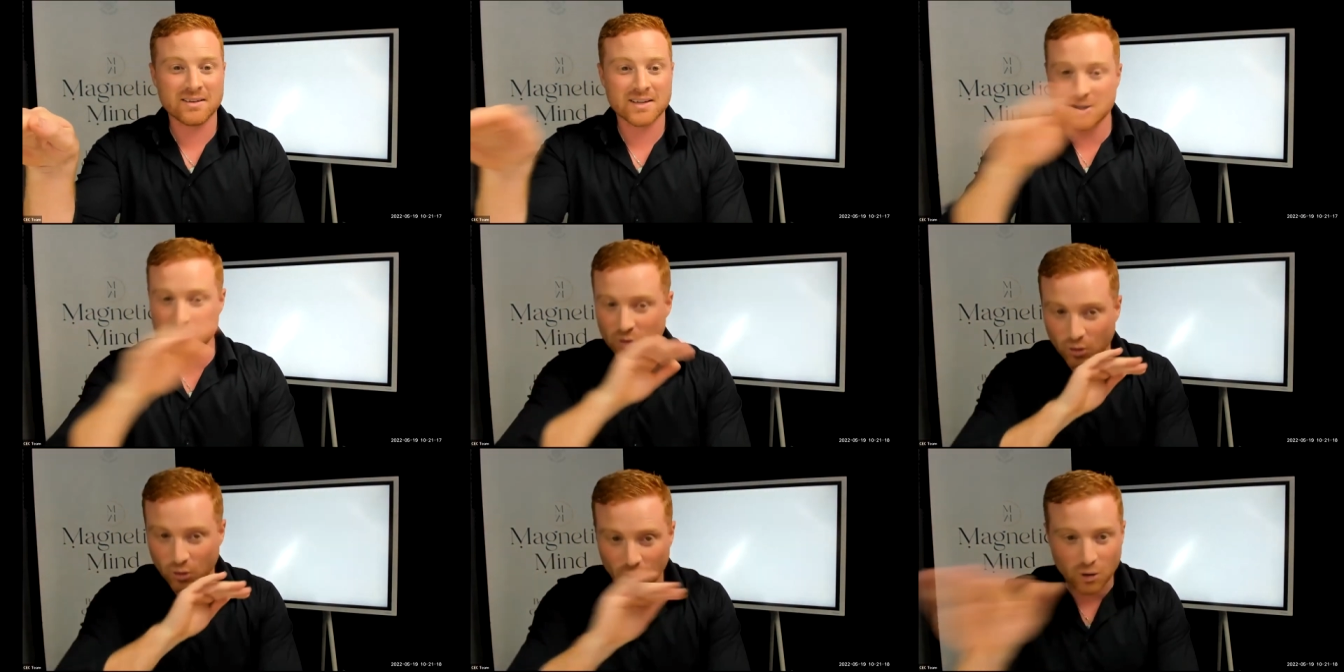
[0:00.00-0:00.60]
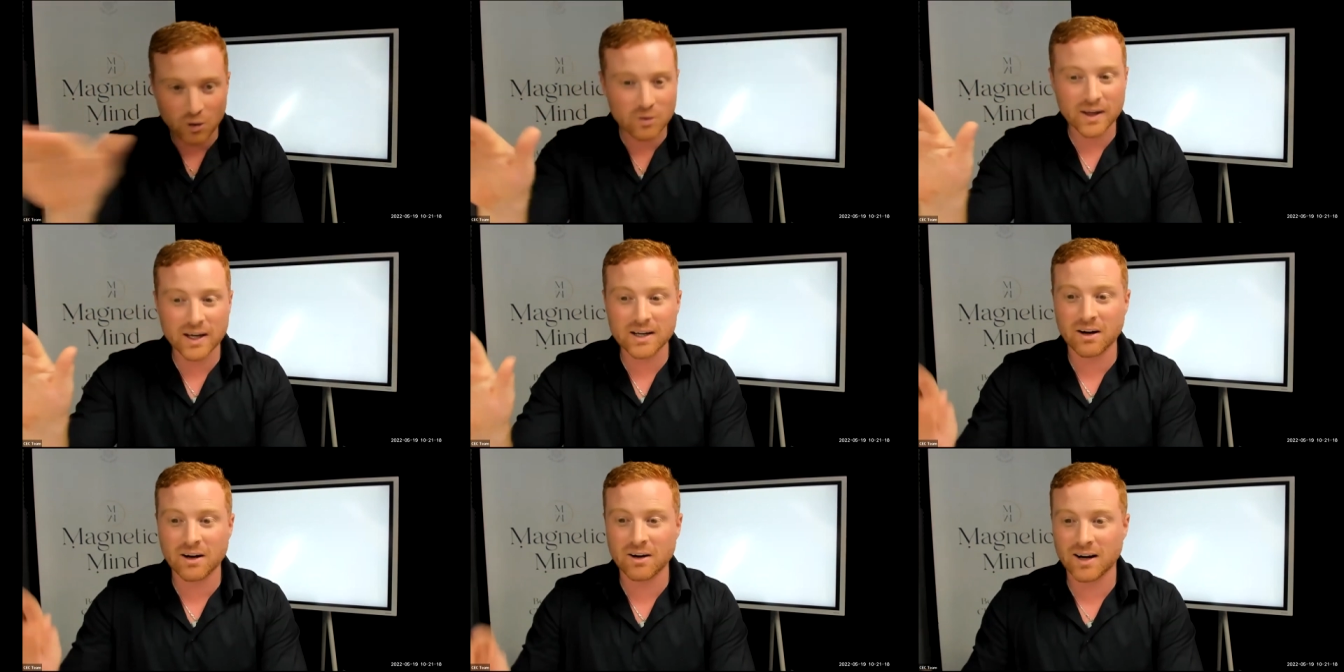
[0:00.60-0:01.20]
That's all they
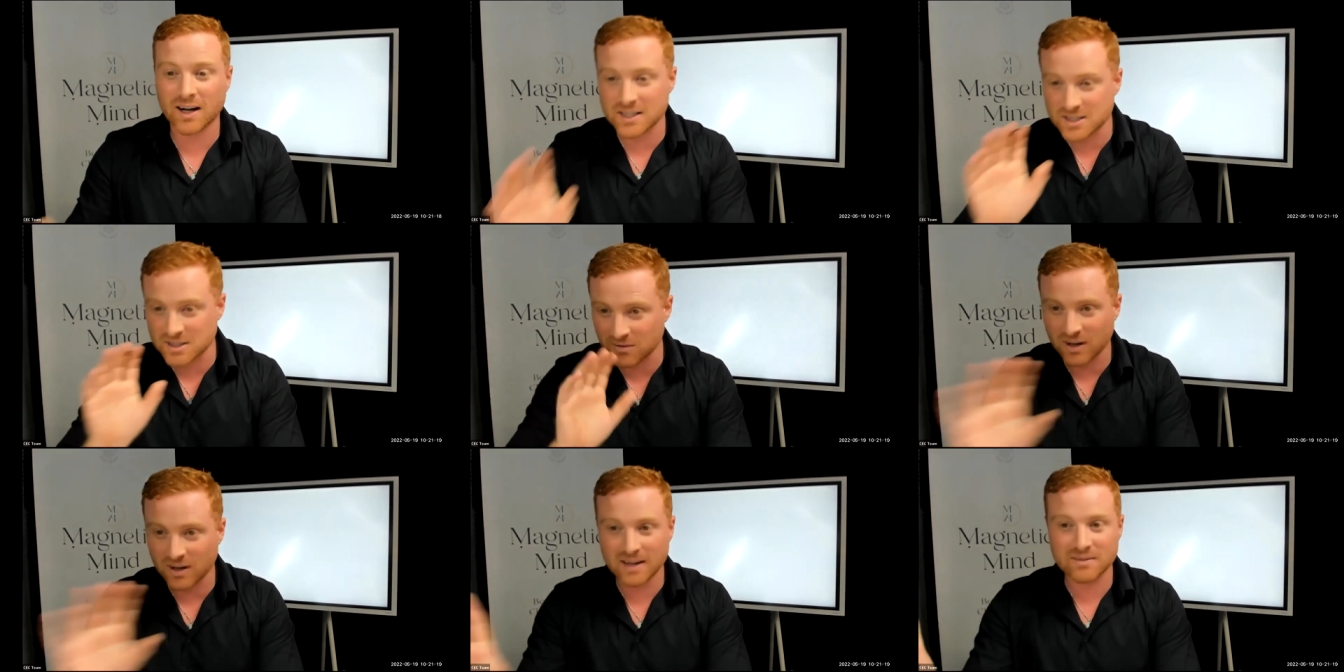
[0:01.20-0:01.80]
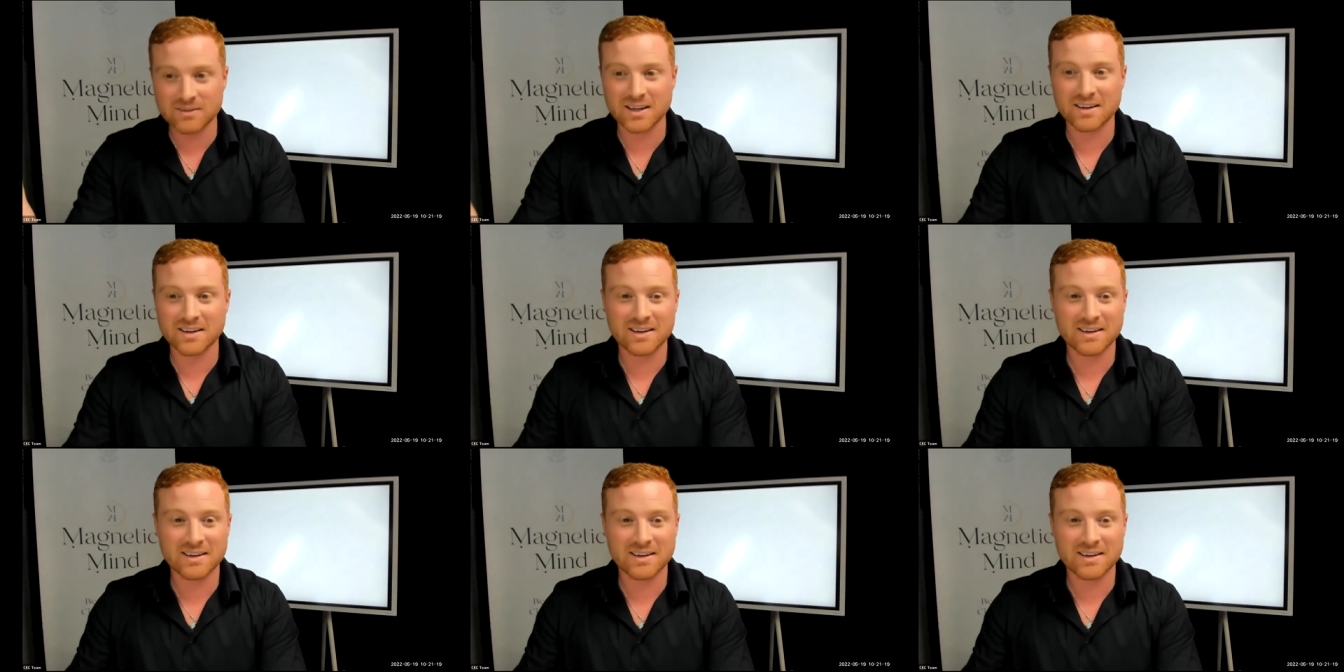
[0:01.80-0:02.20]
know. I survived it.